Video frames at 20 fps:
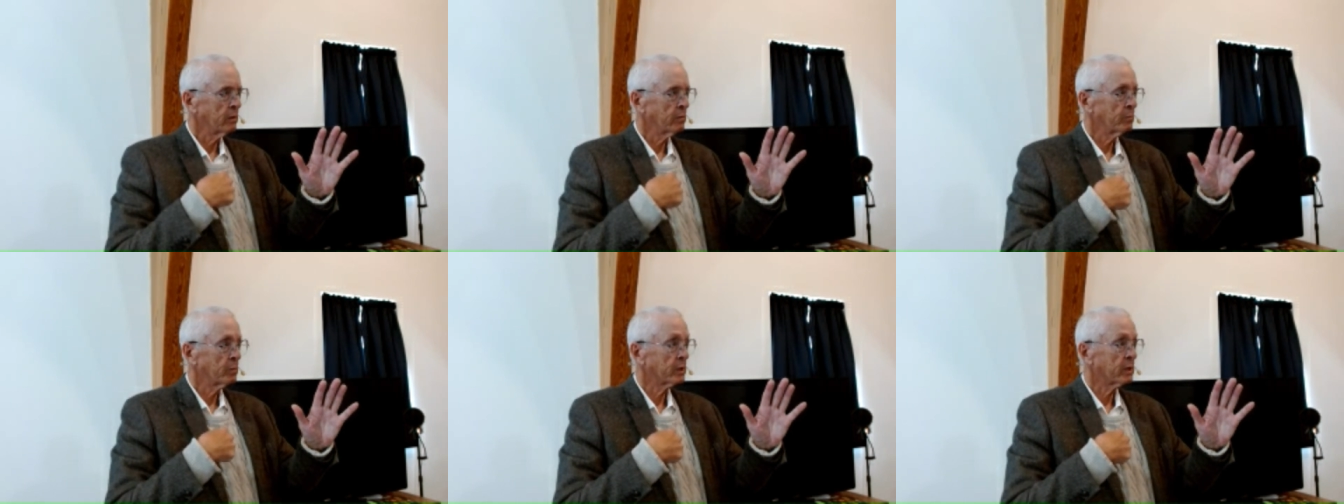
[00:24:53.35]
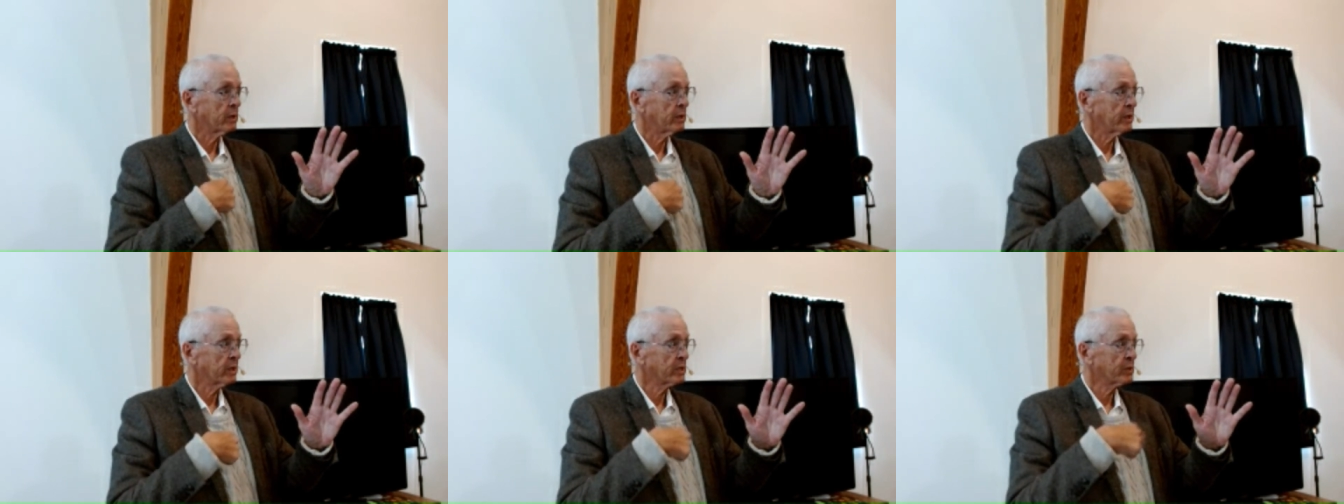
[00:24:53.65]
but the
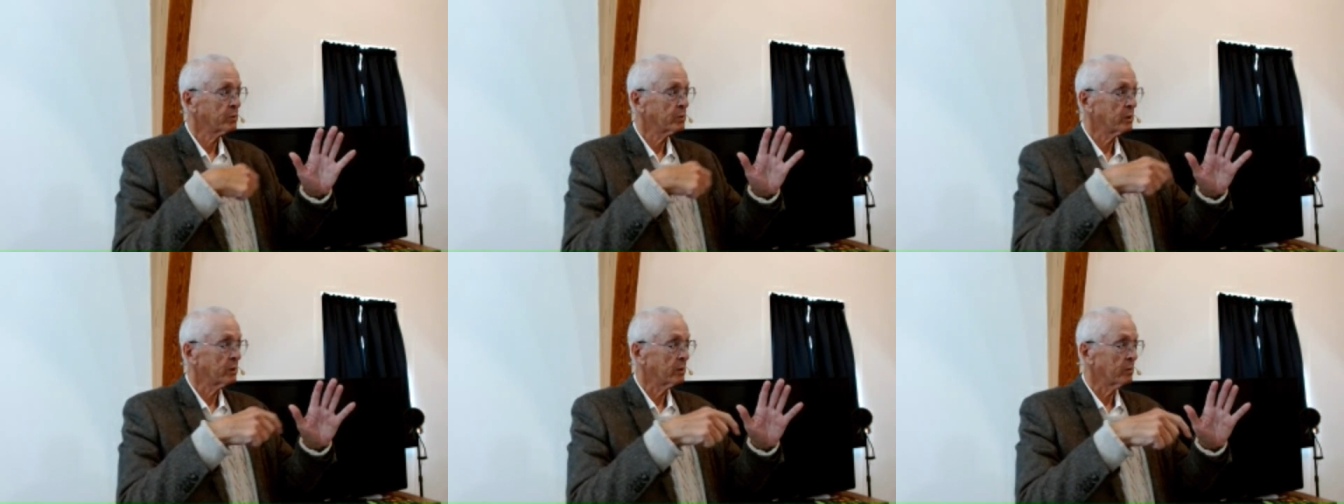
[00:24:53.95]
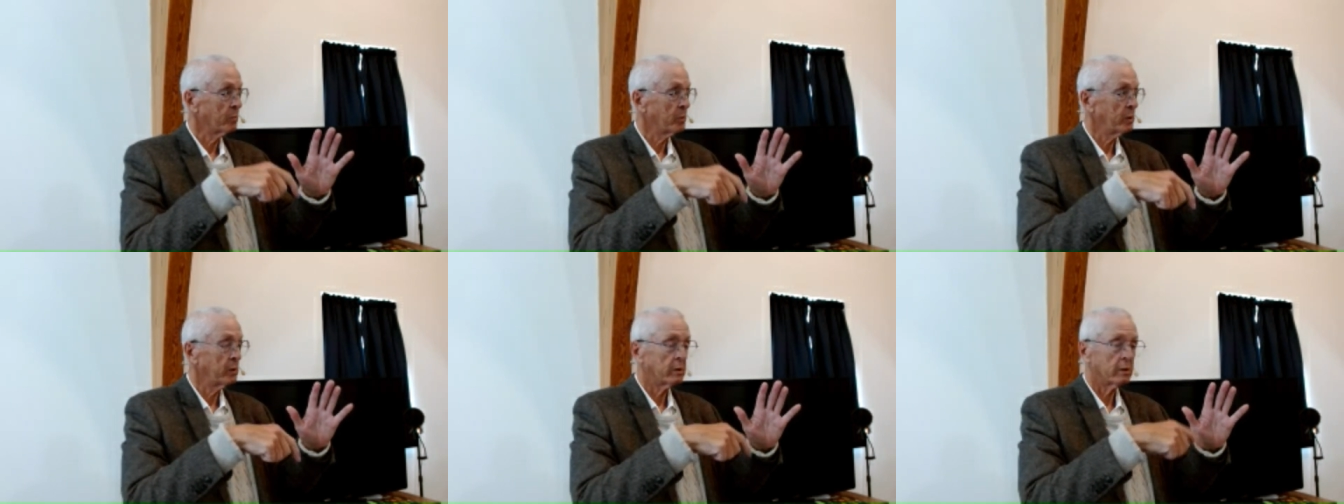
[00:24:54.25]
next one that
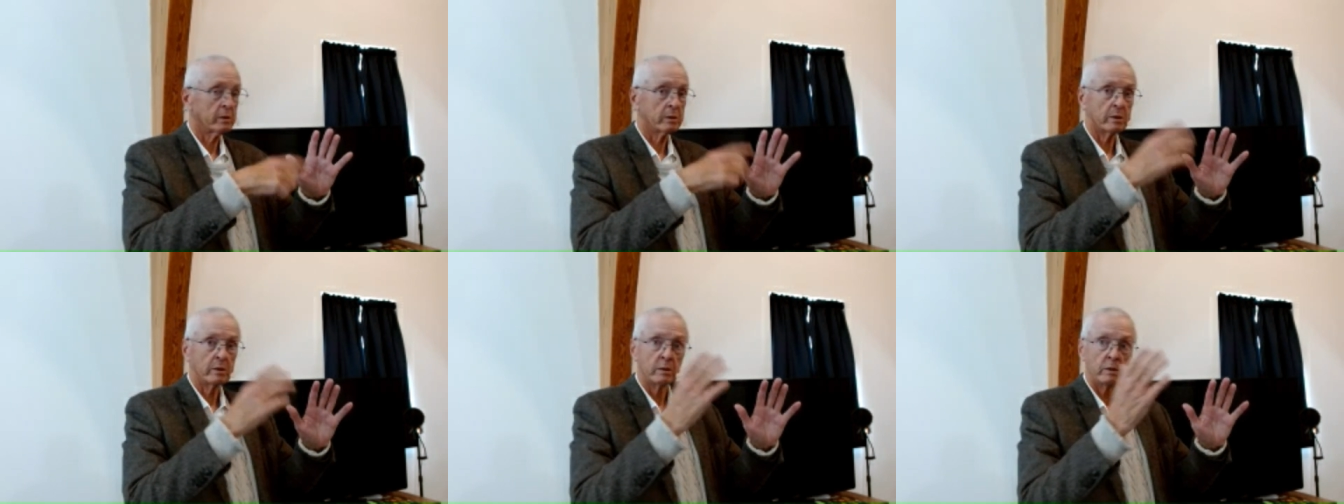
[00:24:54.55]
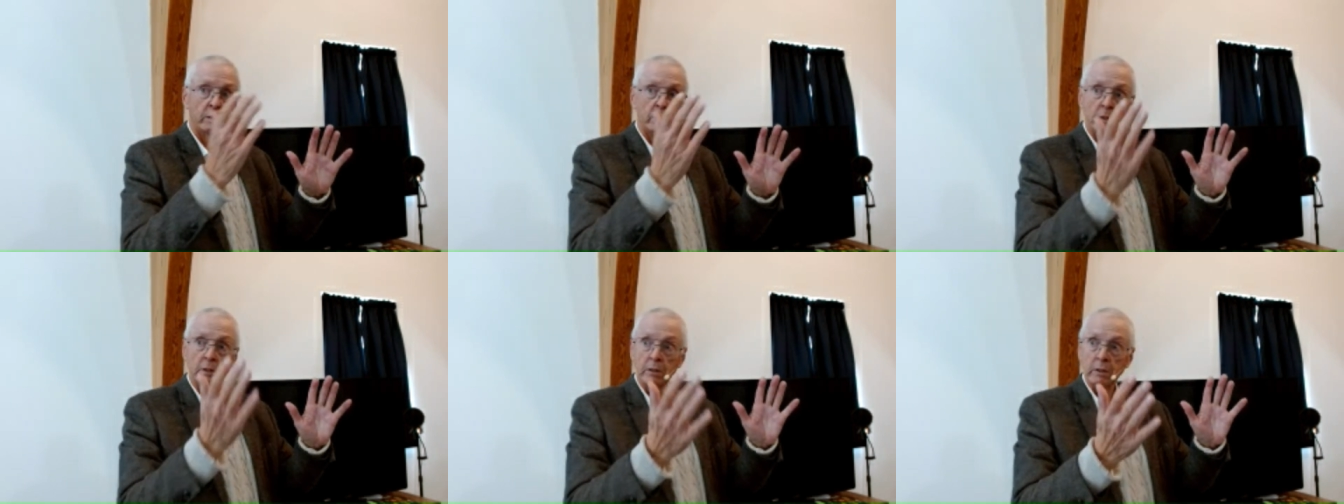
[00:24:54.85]

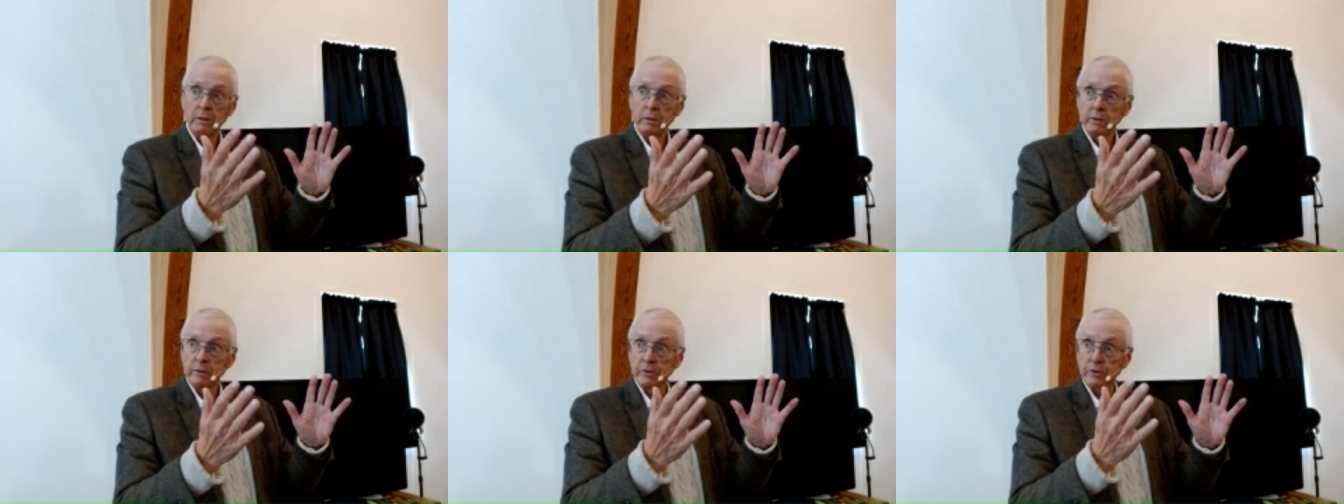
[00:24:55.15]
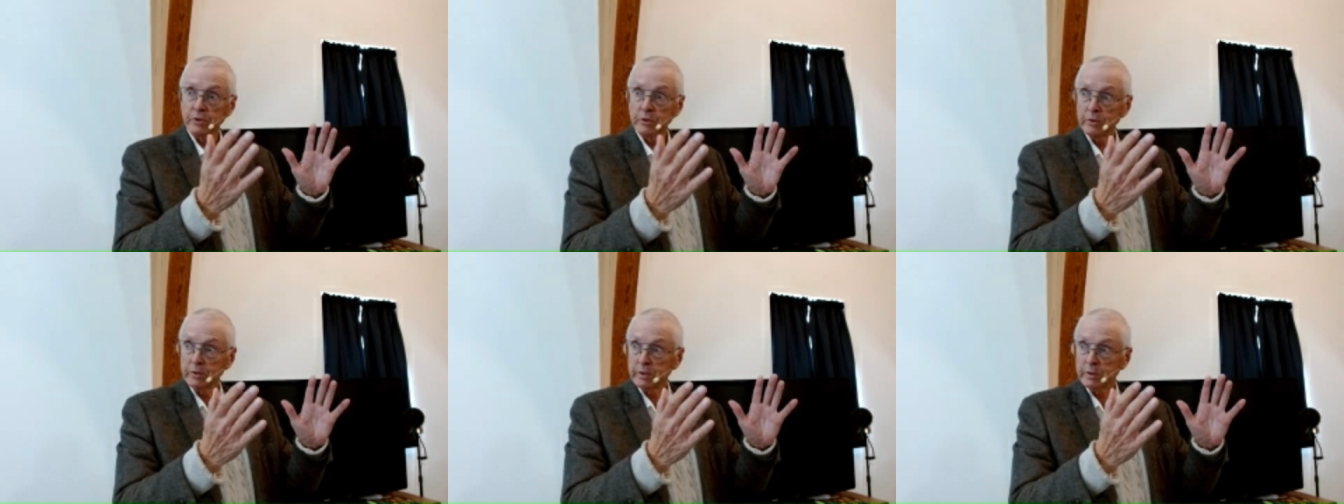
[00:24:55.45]
appeared, the
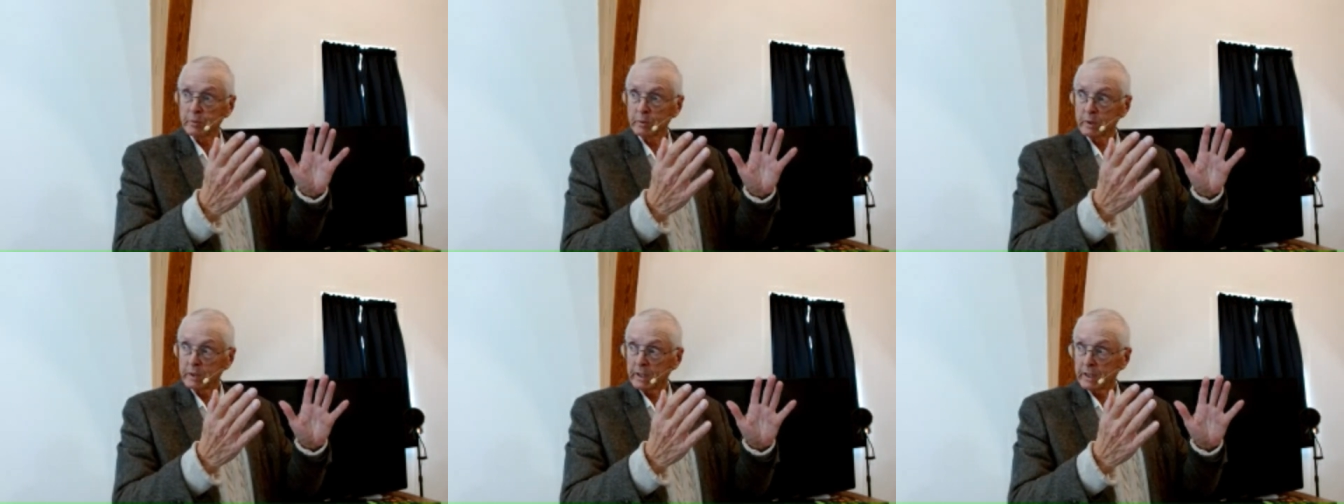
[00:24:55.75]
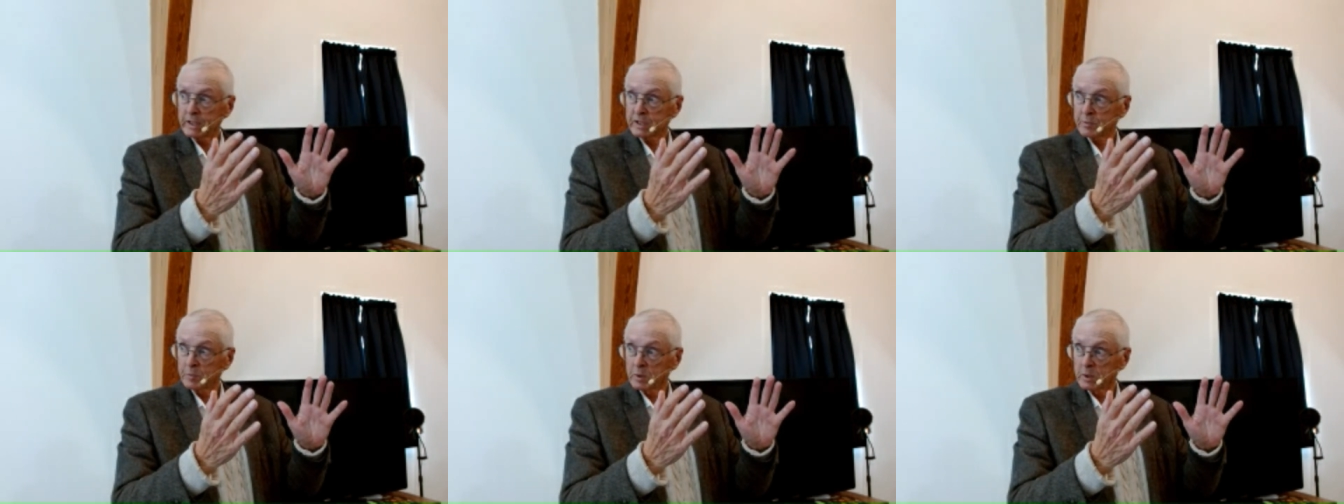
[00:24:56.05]
students would
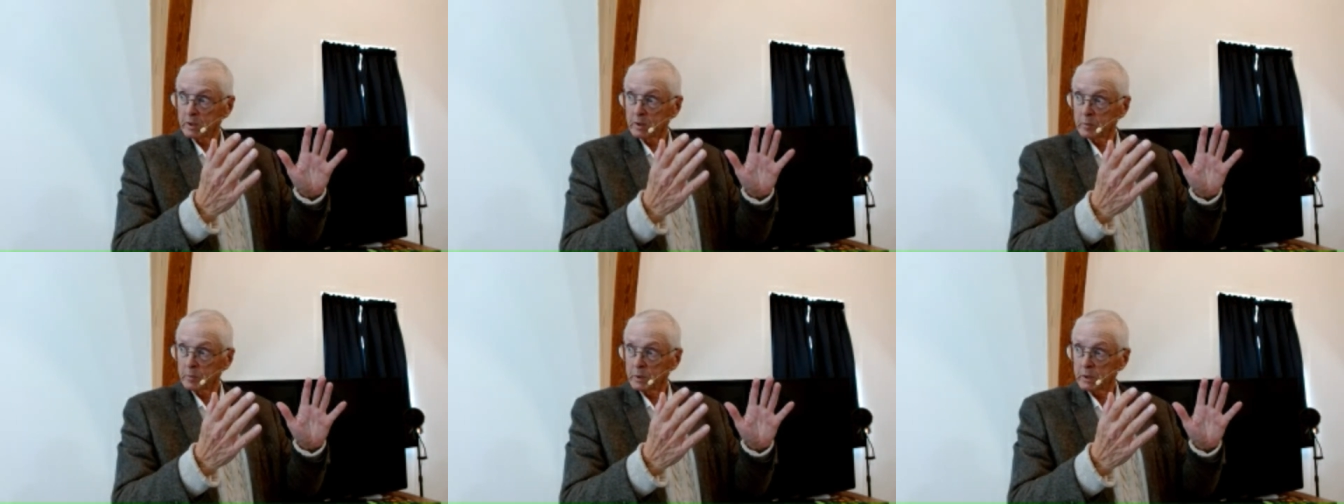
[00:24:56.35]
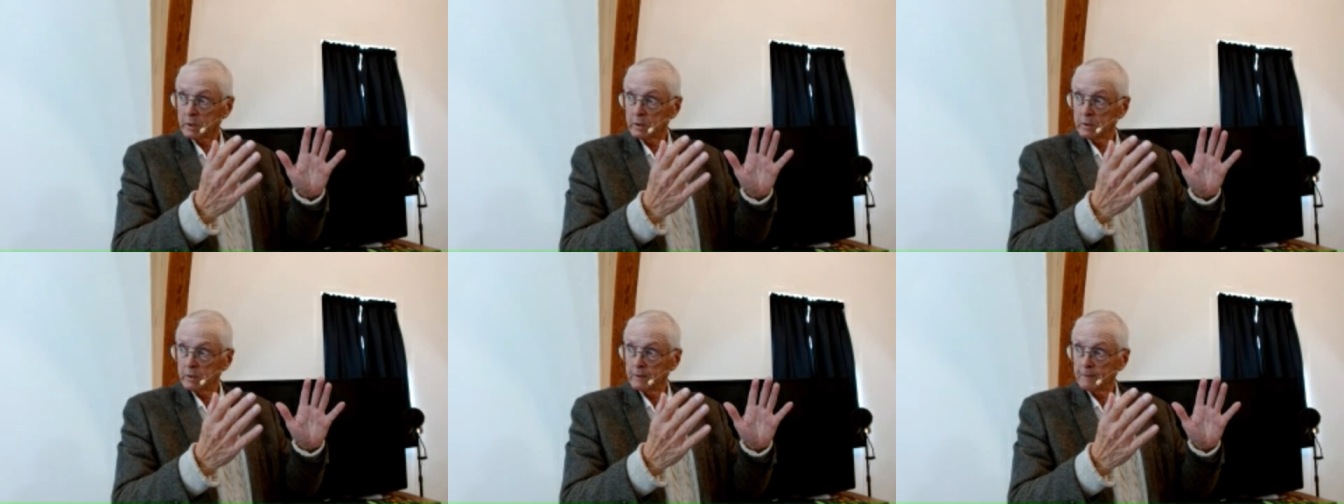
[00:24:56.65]
gasp a little
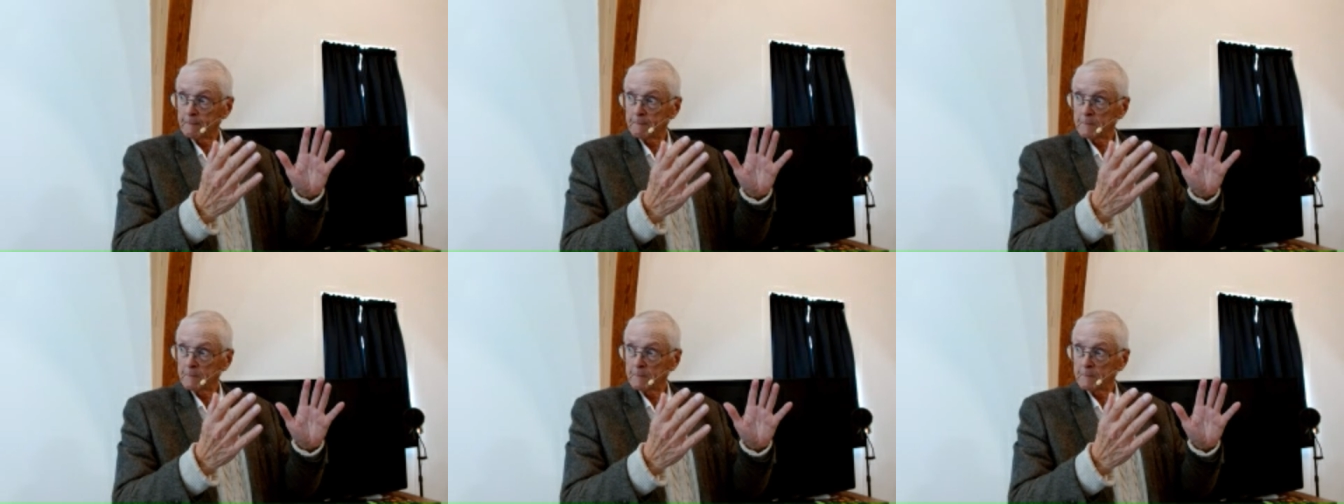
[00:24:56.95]
bit.